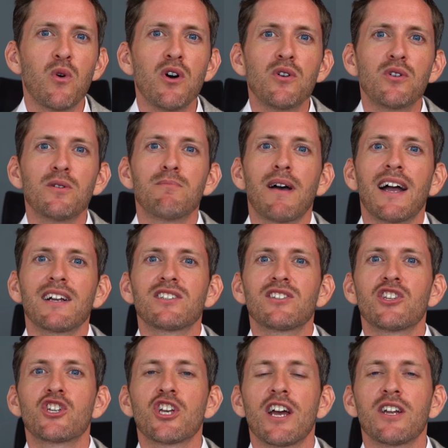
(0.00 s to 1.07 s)
welcome back to
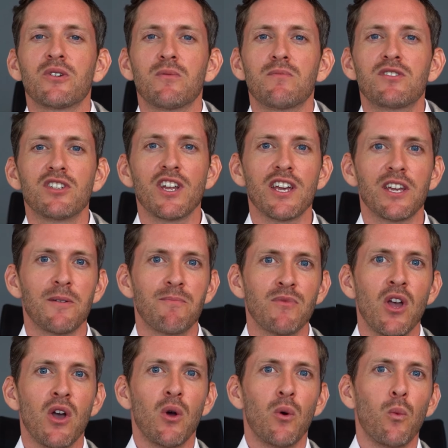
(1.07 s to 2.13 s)
the channel. Today
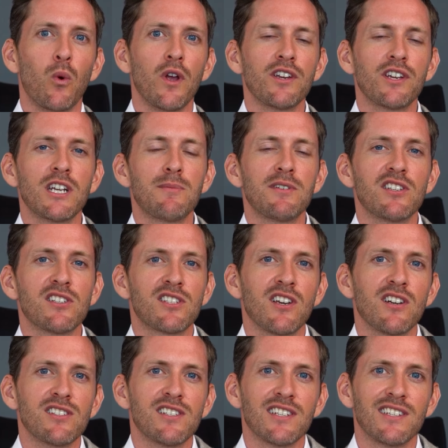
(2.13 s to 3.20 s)
we are going to be
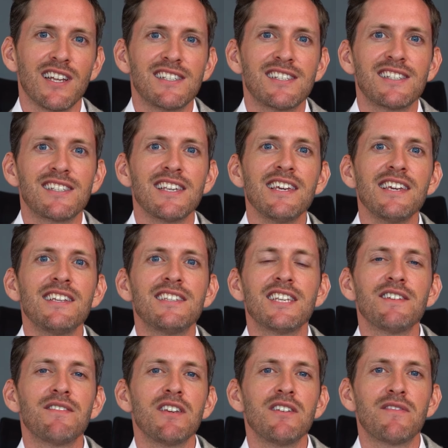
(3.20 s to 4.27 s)
discussing
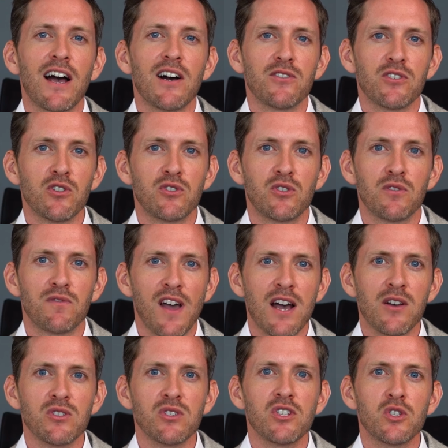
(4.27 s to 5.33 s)
CETV values
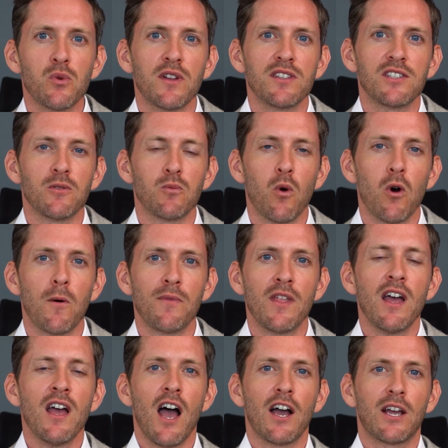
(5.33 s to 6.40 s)

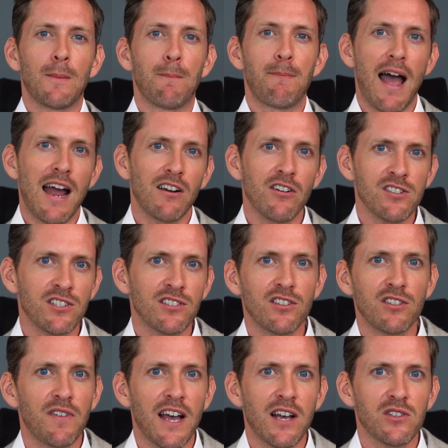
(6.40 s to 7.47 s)
2021, a comparison to
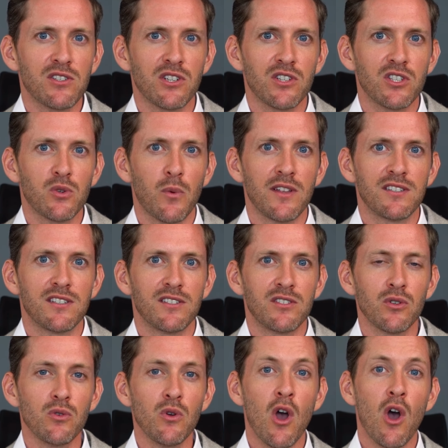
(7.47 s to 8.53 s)

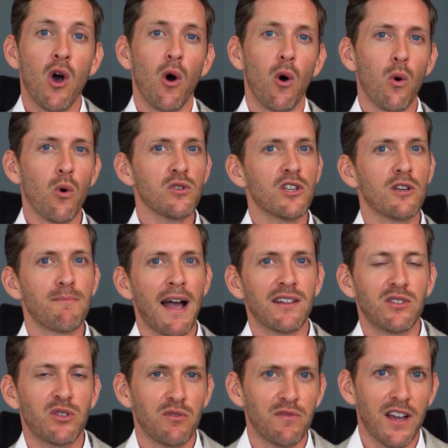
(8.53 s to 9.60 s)
2022, also
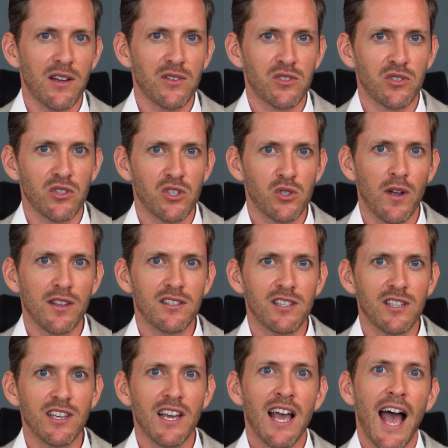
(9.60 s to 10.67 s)
back to
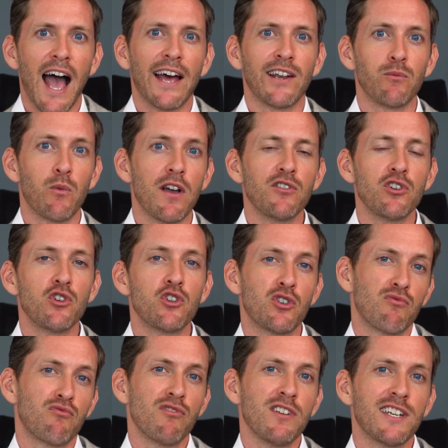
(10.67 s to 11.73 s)
2020, and whether you
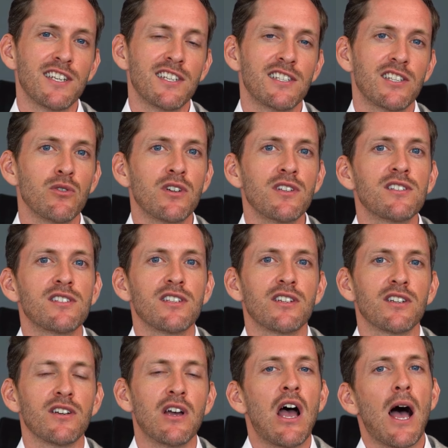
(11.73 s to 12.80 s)
should really still
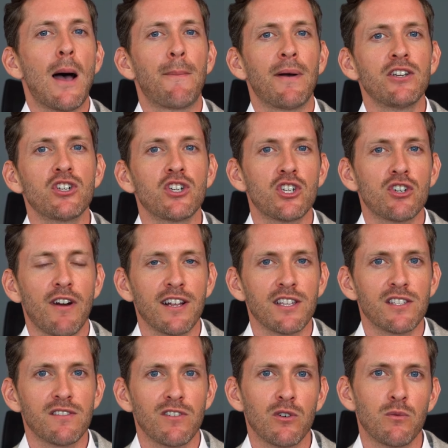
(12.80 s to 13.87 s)
consider a pension
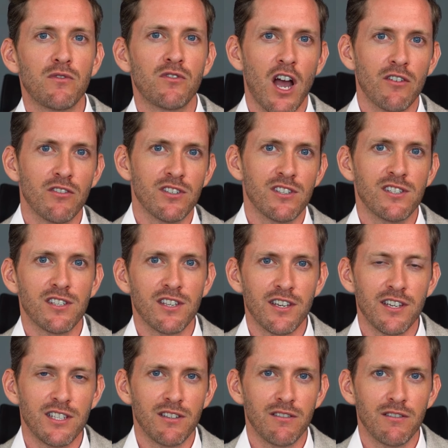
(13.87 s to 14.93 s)
transfer with current
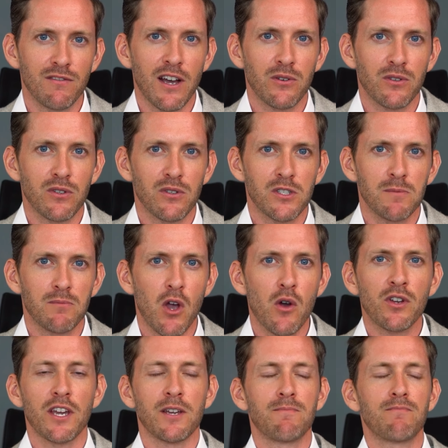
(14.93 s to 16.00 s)
CETV values.
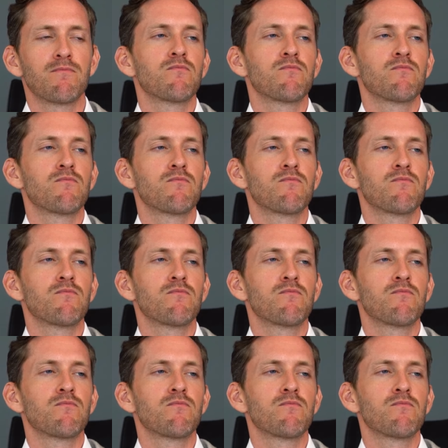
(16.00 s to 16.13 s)
Okay,